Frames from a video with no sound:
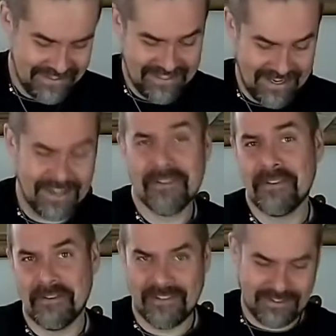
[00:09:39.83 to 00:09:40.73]
Yeah,
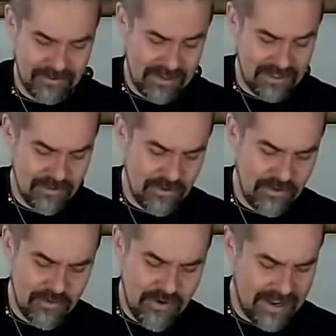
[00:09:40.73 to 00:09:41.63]
So
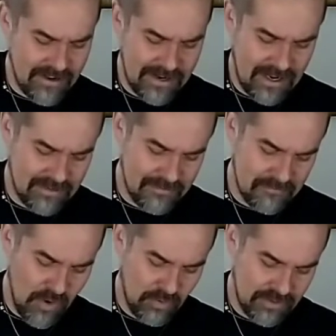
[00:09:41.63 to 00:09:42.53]
you recognize
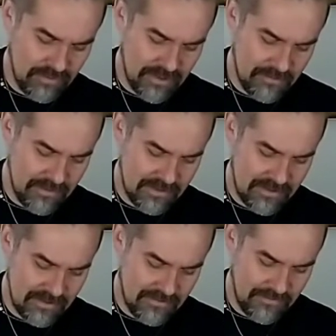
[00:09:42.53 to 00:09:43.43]
most of them.
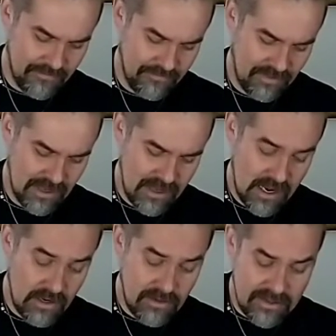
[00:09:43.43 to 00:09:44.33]
So
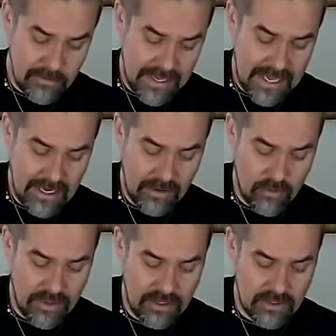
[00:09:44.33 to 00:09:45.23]
not in the beginning,
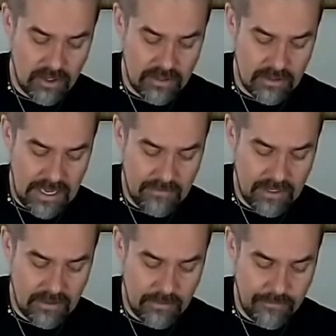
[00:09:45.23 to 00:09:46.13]
when they start
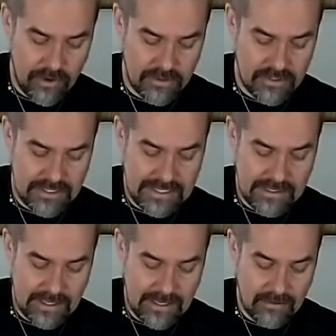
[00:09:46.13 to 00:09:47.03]
having the first
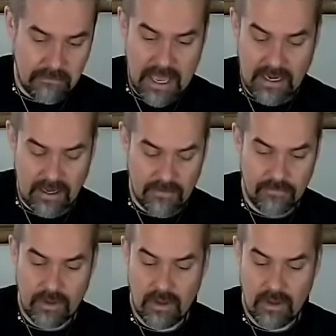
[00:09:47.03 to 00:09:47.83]
seedling, many